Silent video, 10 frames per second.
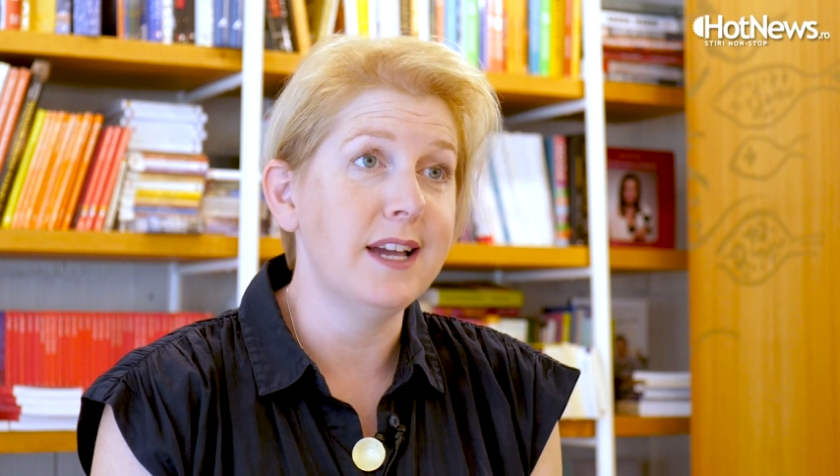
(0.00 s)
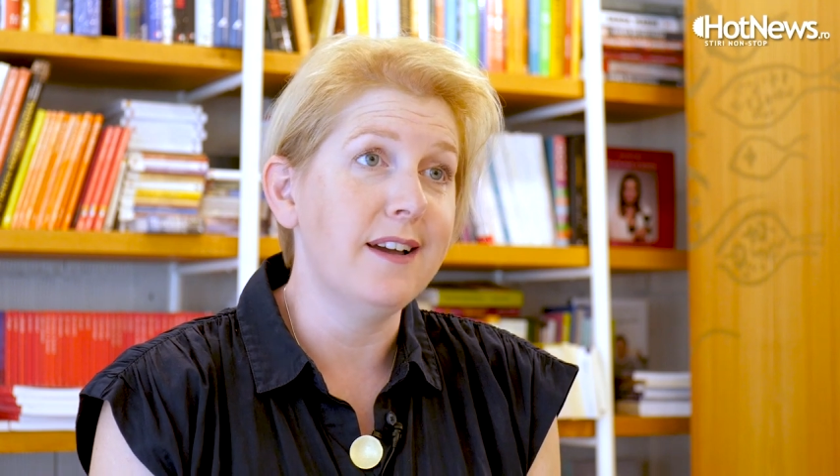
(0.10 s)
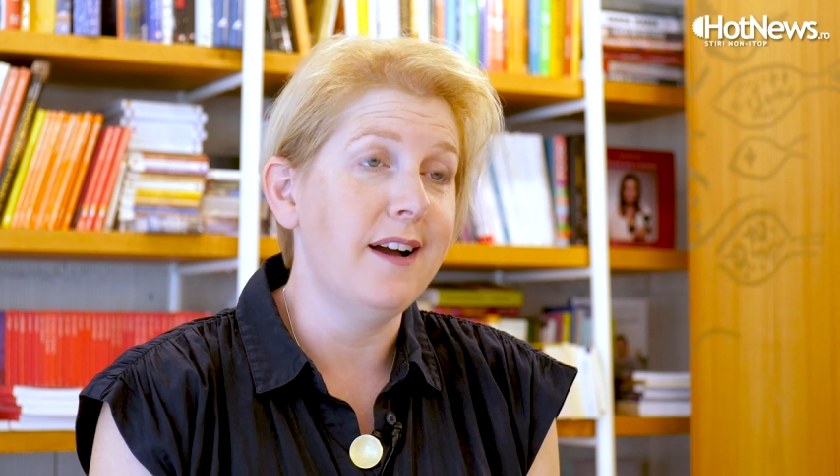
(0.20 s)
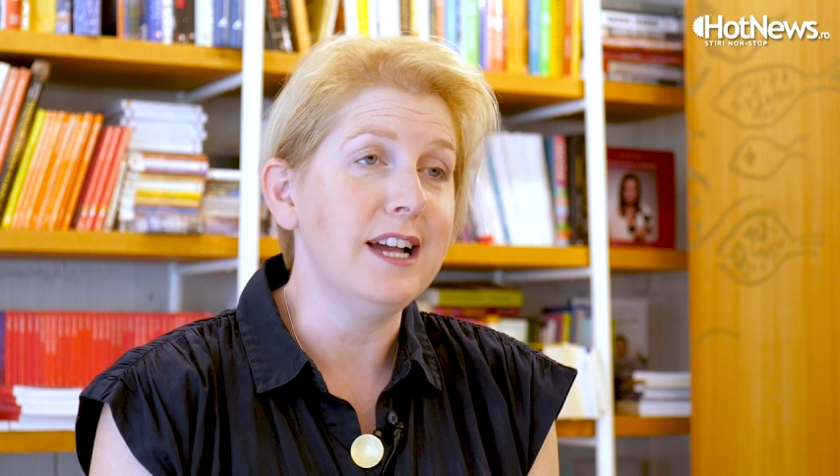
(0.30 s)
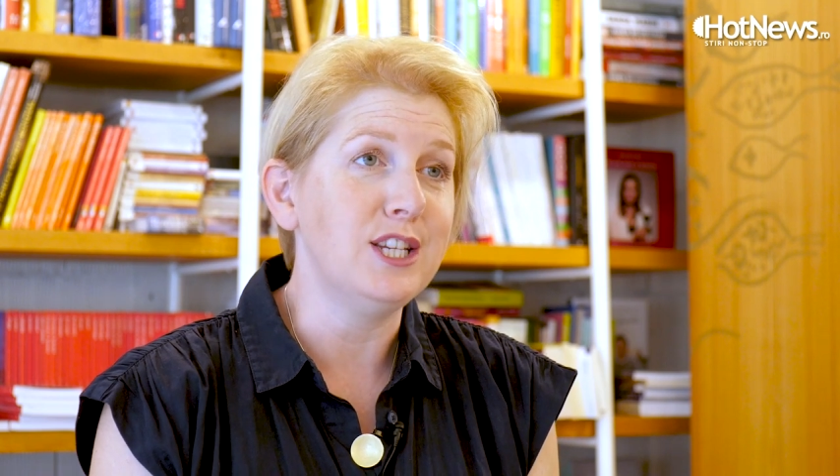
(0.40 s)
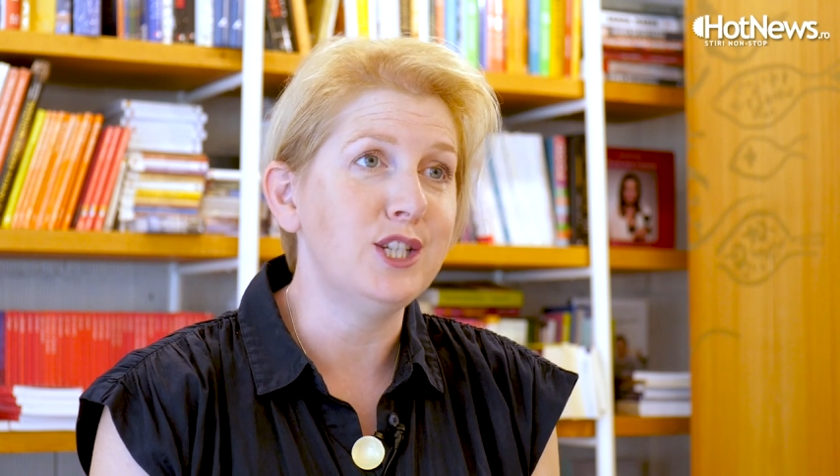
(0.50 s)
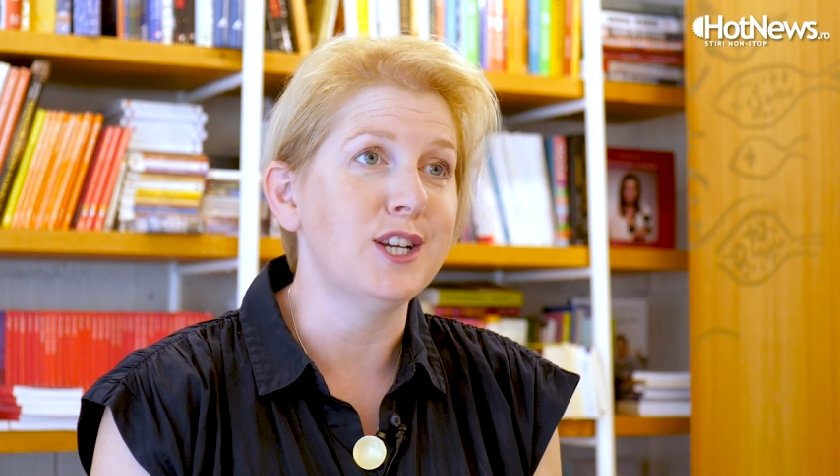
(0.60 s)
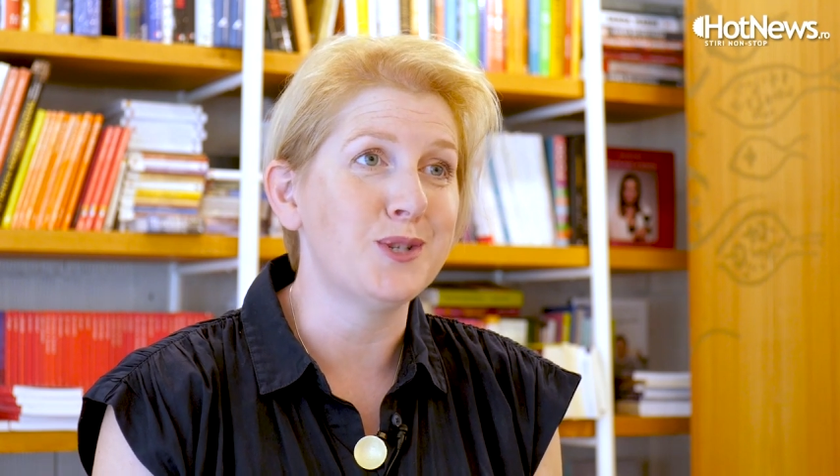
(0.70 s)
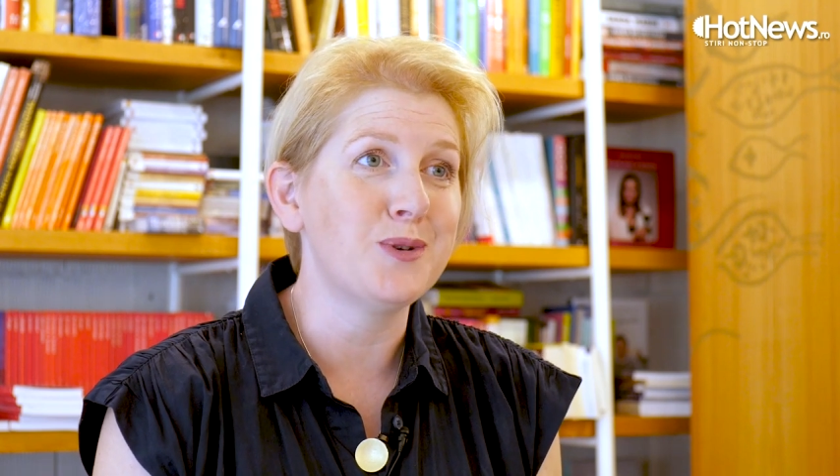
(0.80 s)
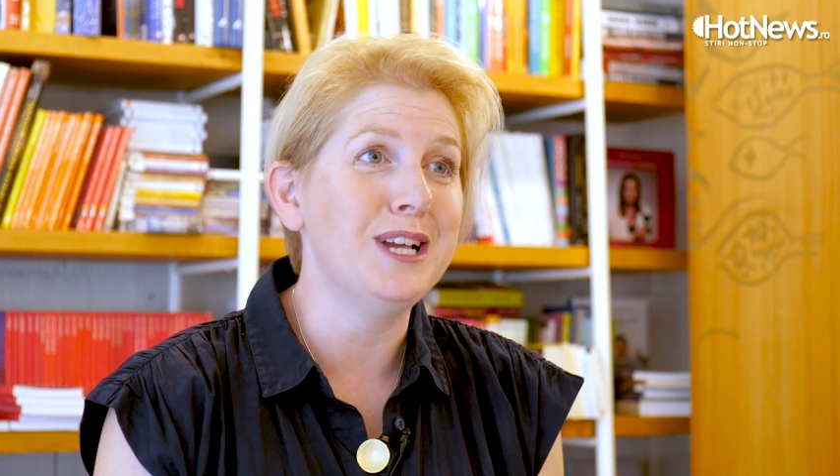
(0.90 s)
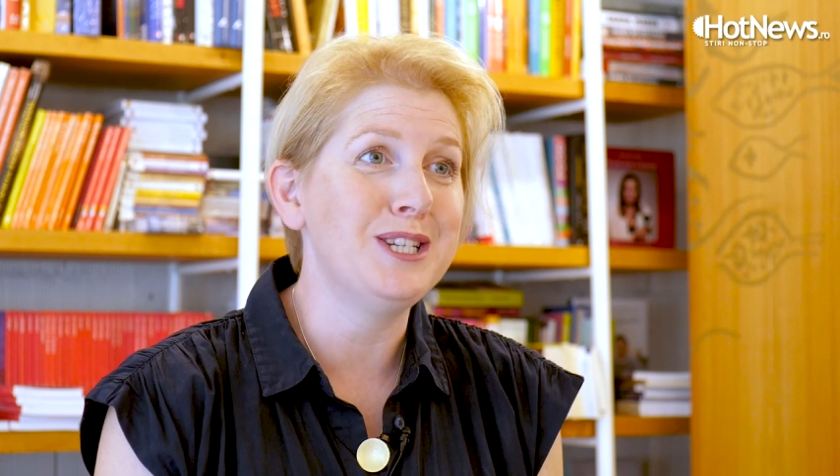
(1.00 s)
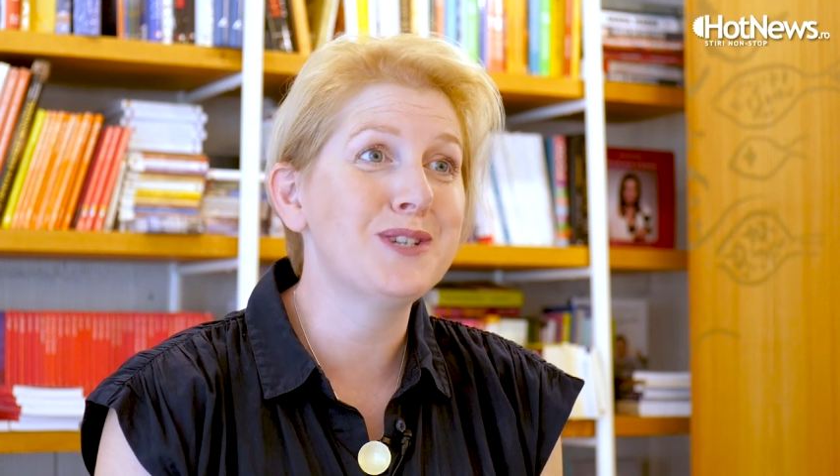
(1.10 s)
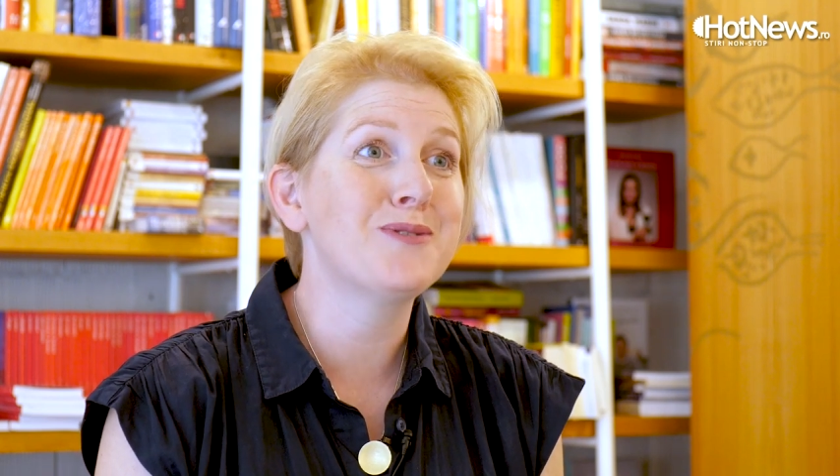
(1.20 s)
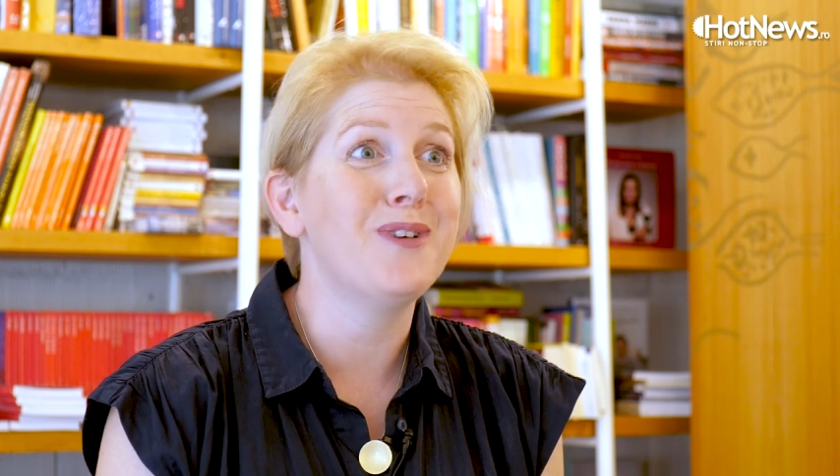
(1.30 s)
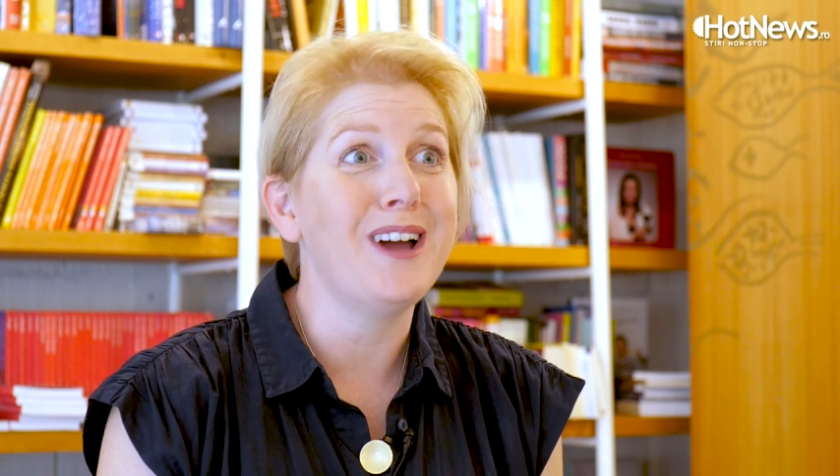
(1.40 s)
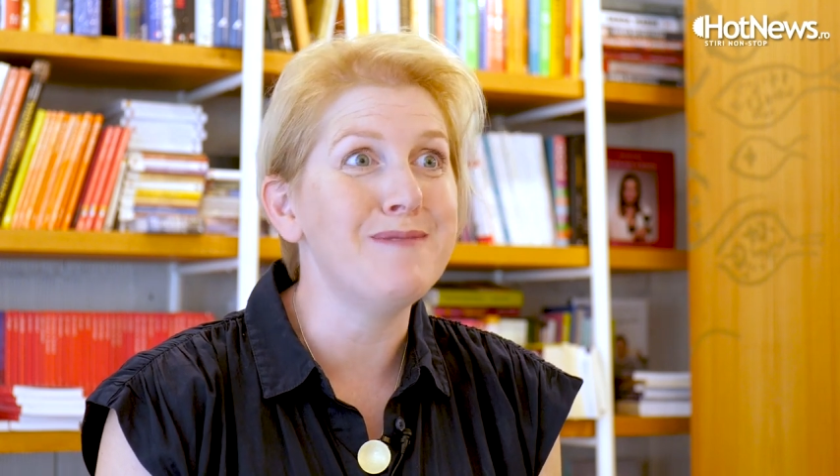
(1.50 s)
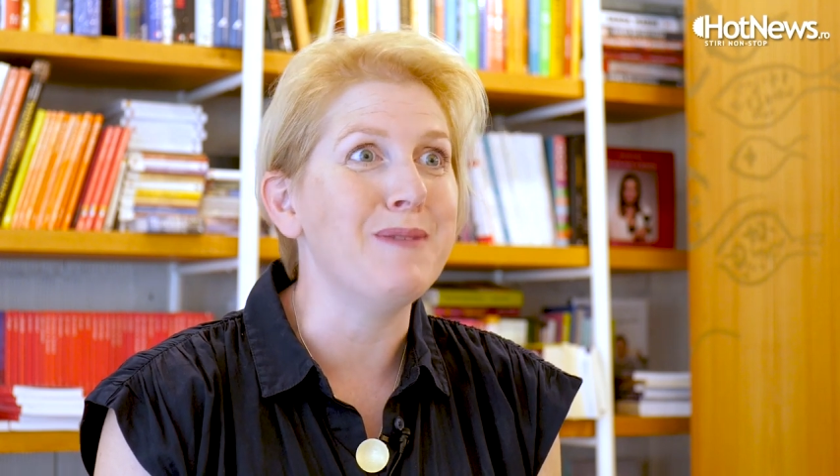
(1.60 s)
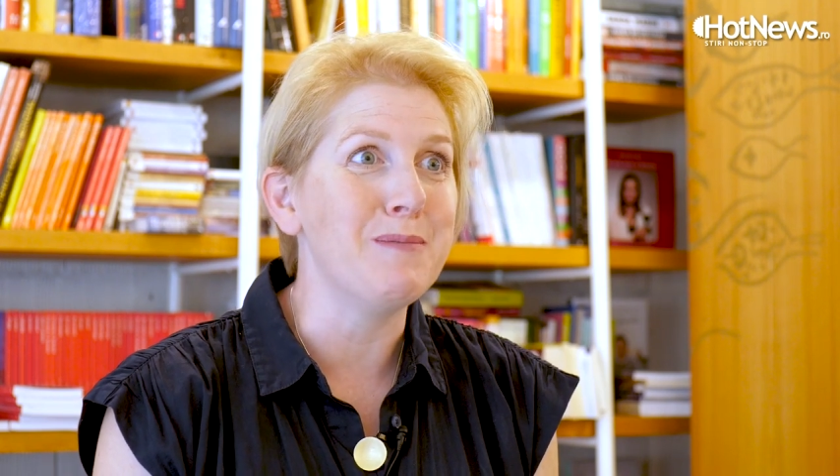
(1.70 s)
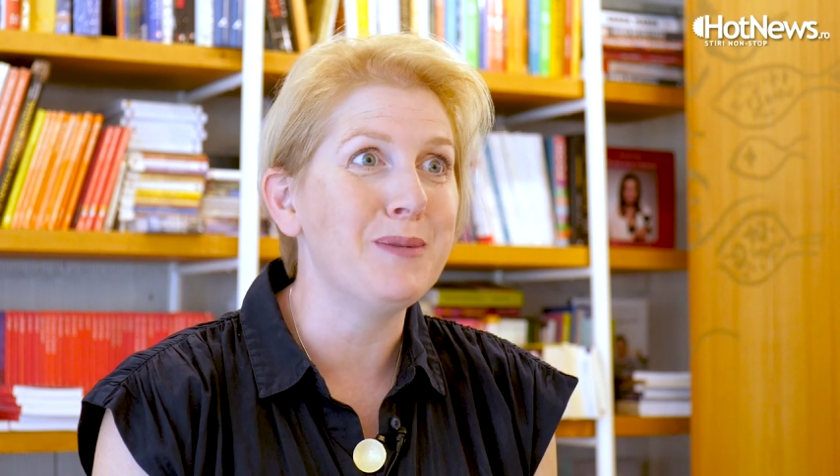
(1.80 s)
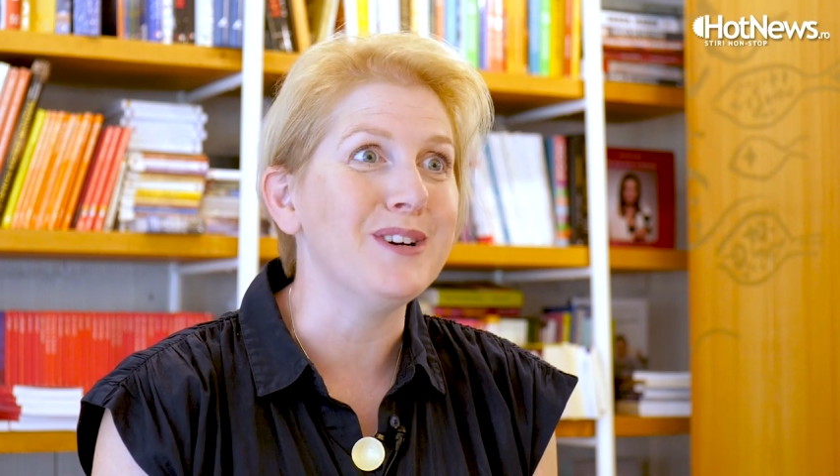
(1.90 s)
I, I, just, I just write
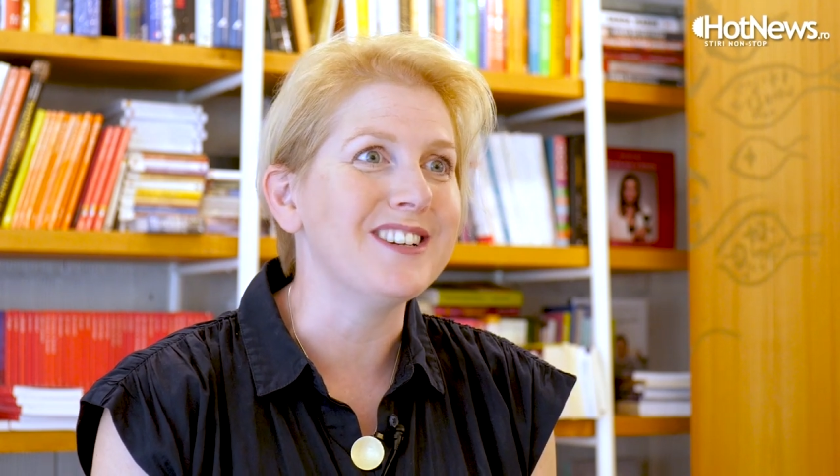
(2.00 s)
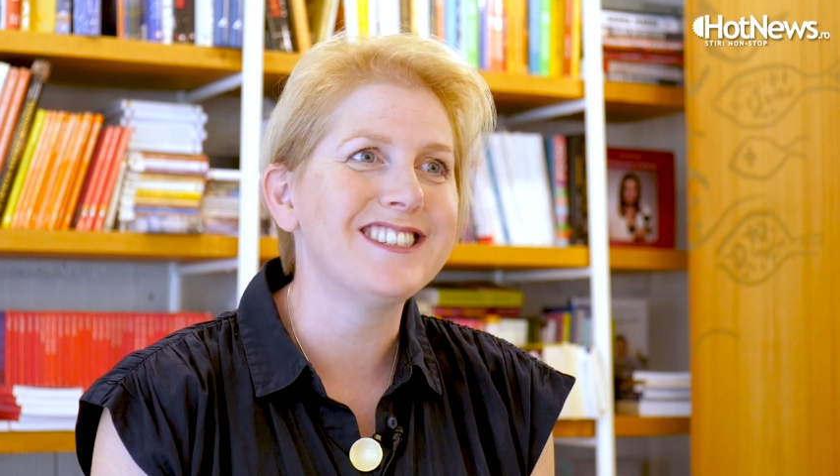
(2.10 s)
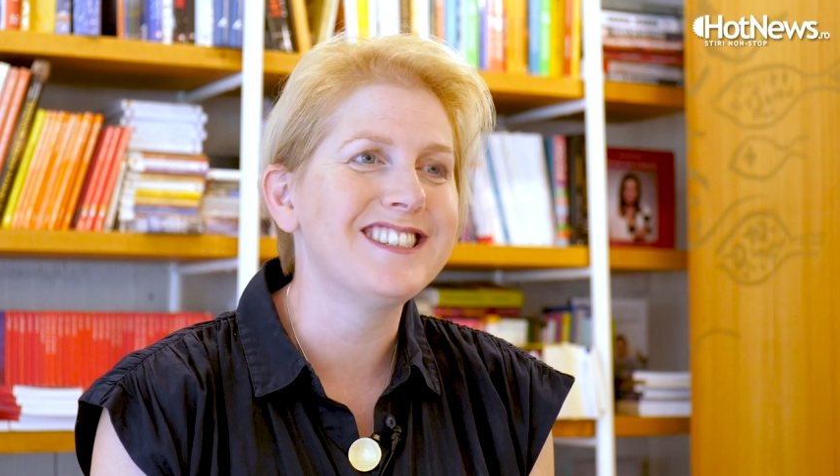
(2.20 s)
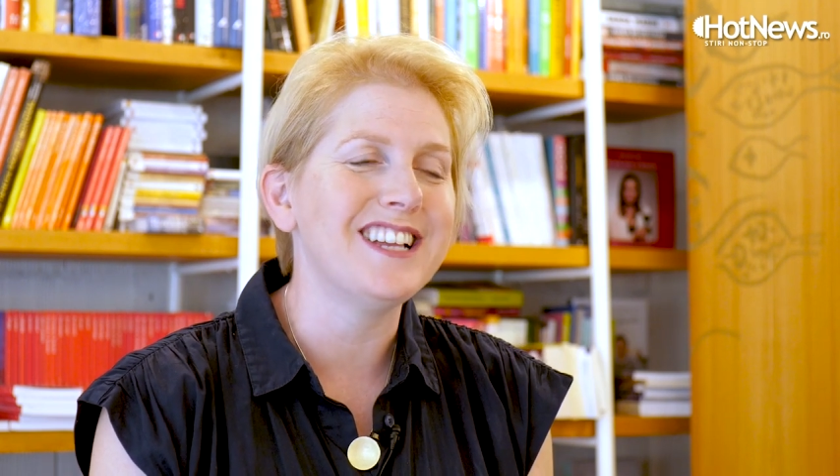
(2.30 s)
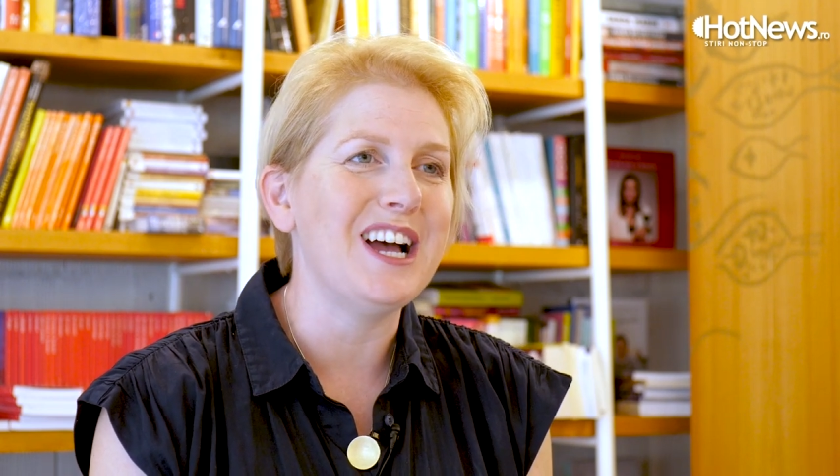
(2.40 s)
my books.